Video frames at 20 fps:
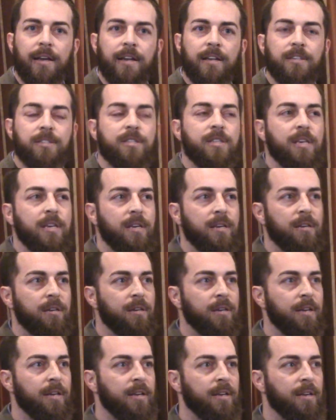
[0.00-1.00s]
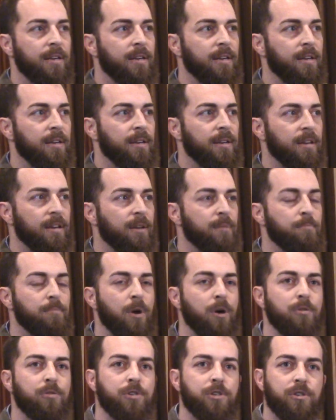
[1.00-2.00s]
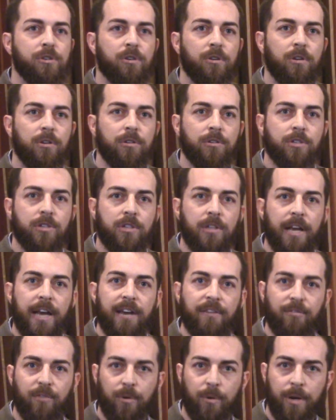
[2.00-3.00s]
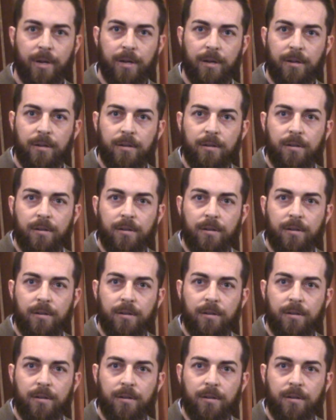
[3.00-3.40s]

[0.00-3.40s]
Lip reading: it is the emotional slavery